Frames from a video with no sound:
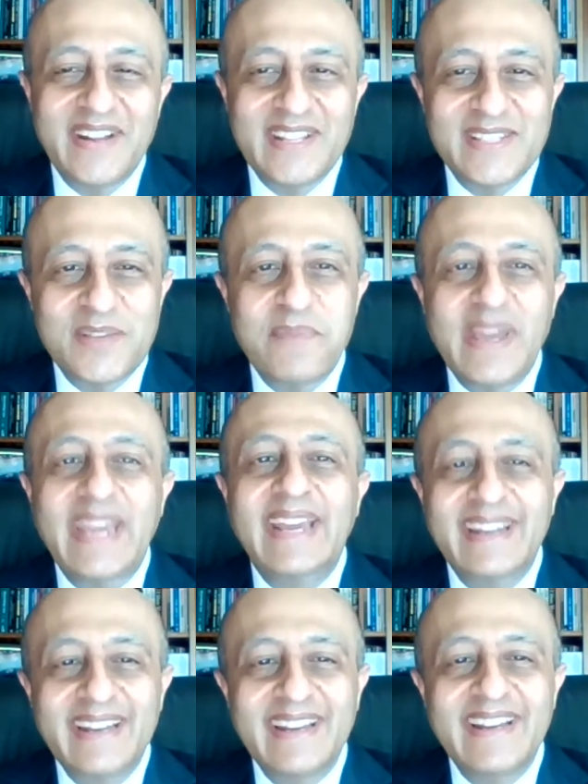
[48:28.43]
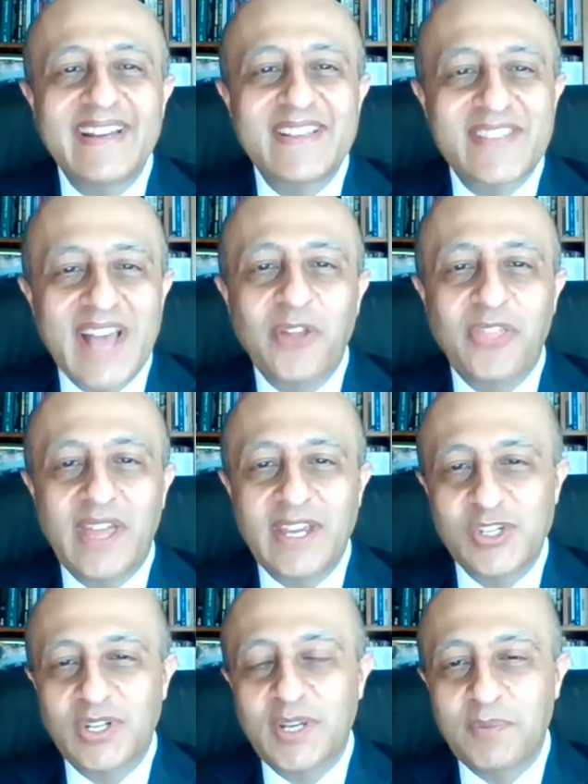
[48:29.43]
It's a big South
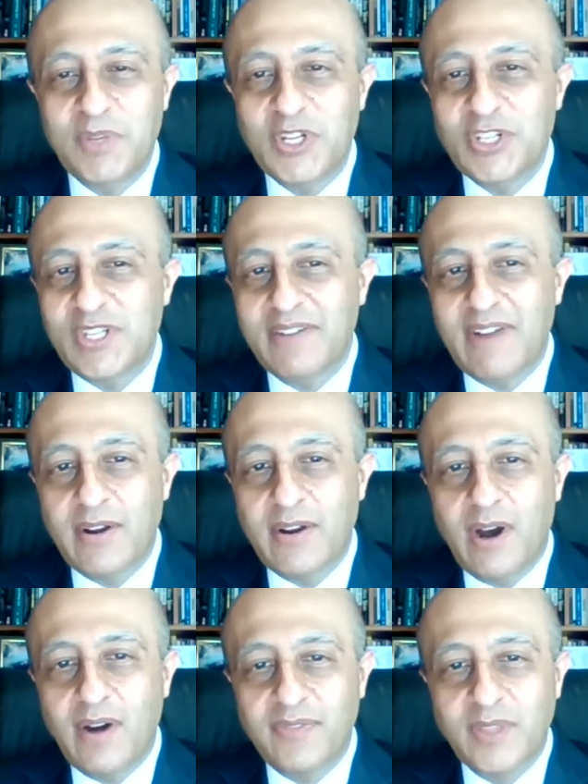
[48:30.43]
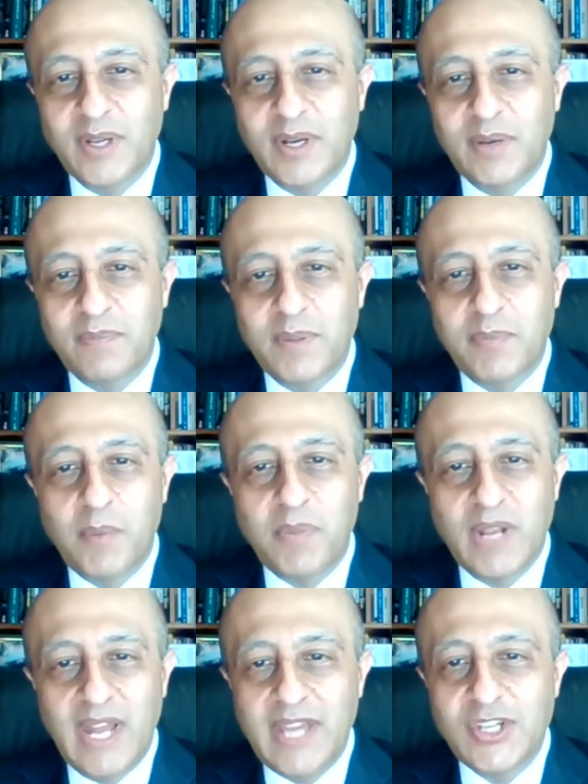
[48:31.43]
Asian community, around half the, the
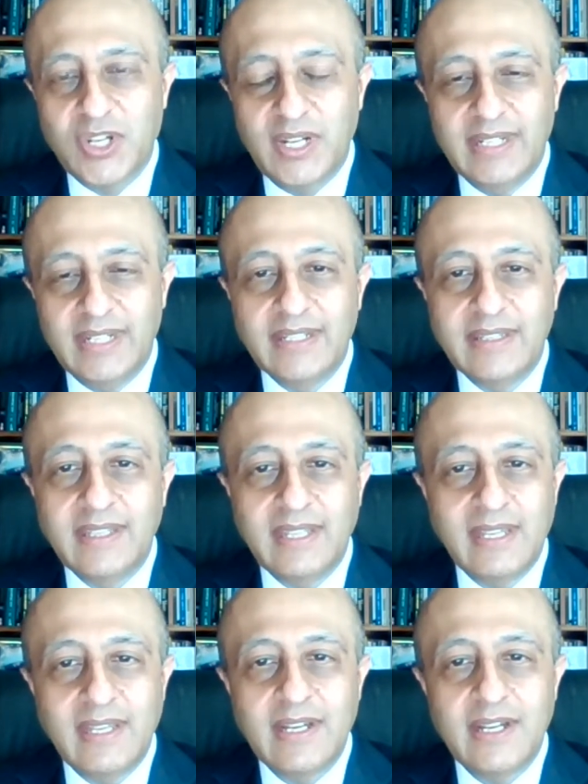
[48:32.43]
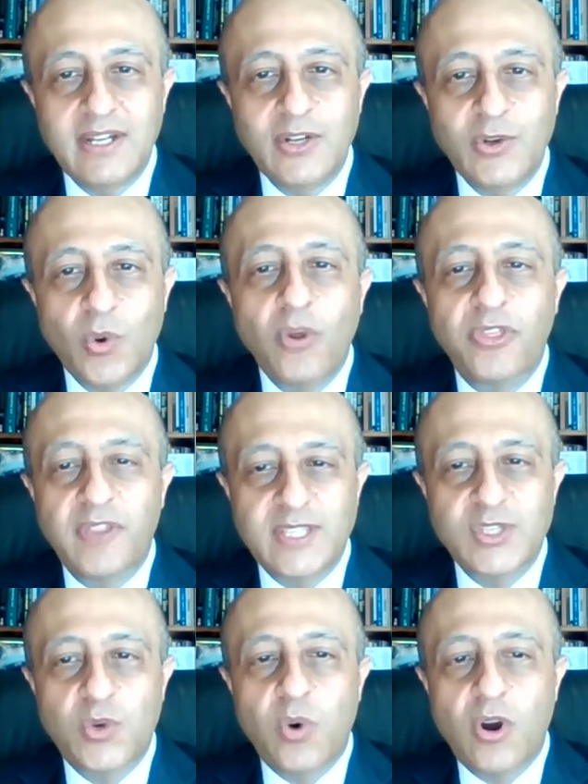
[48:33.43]
population, and in the
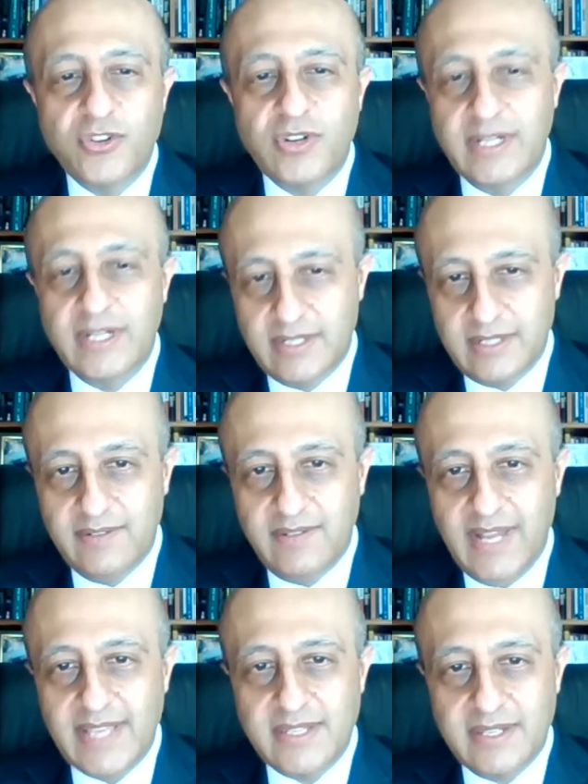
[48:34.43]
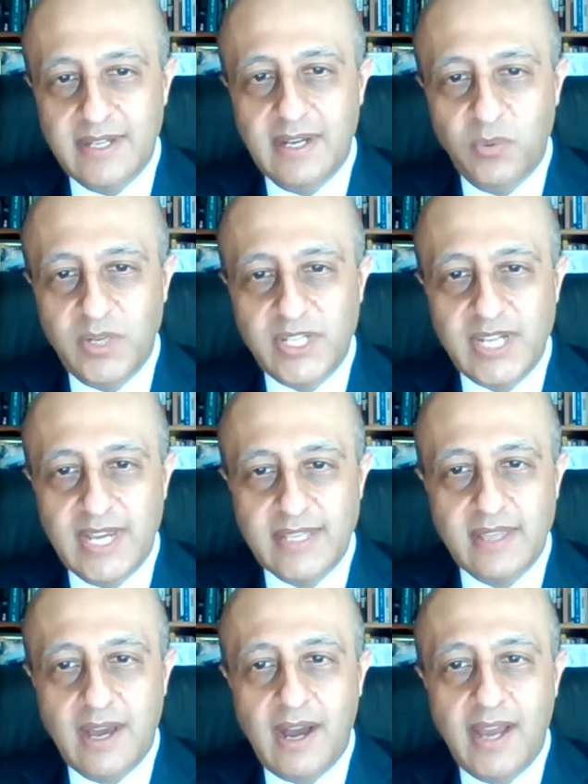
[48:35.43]
northeast quadrant of Leicester, which
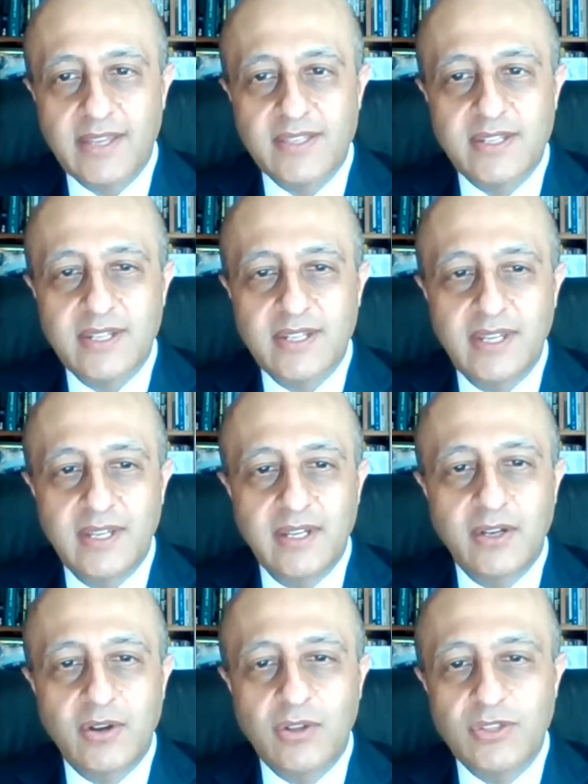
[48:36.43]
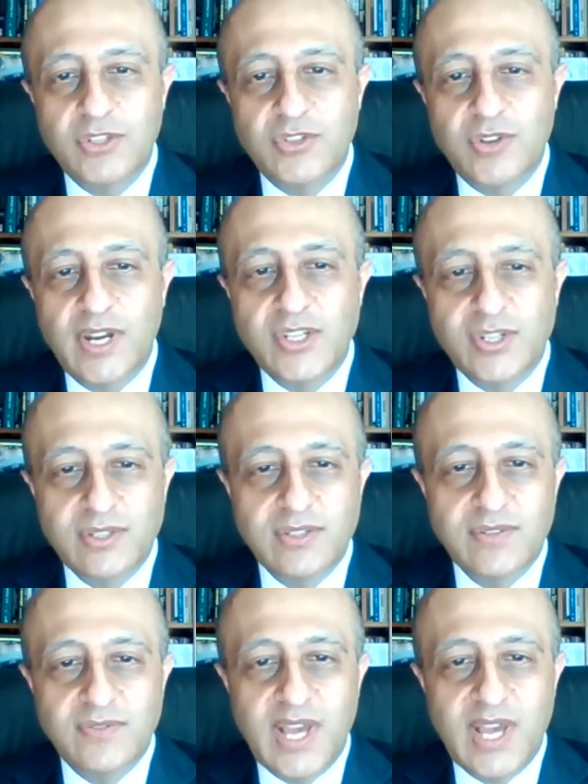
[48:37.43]
has the highest
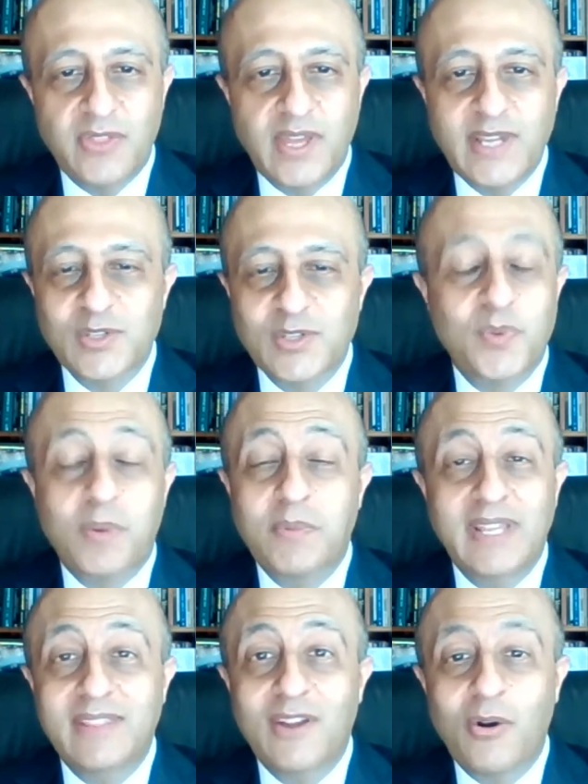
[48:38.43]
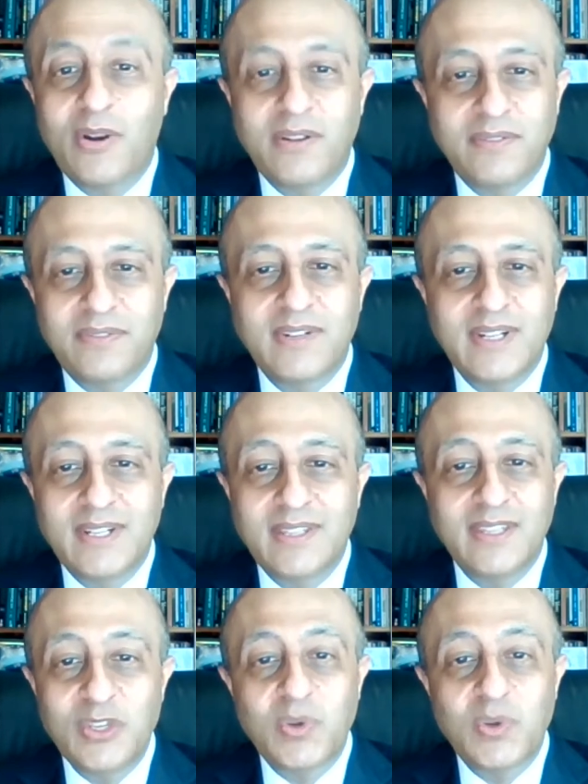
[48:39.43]
concentrations of South Asians probably in the whole of
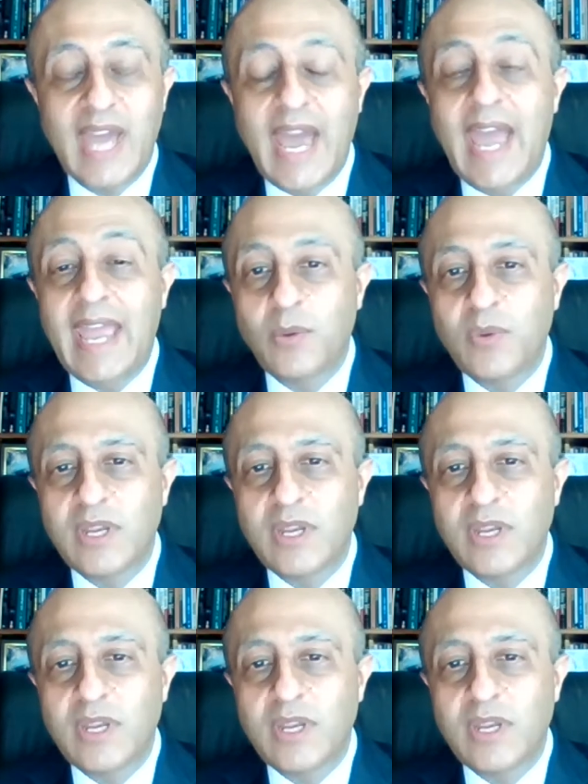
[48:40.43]
UK.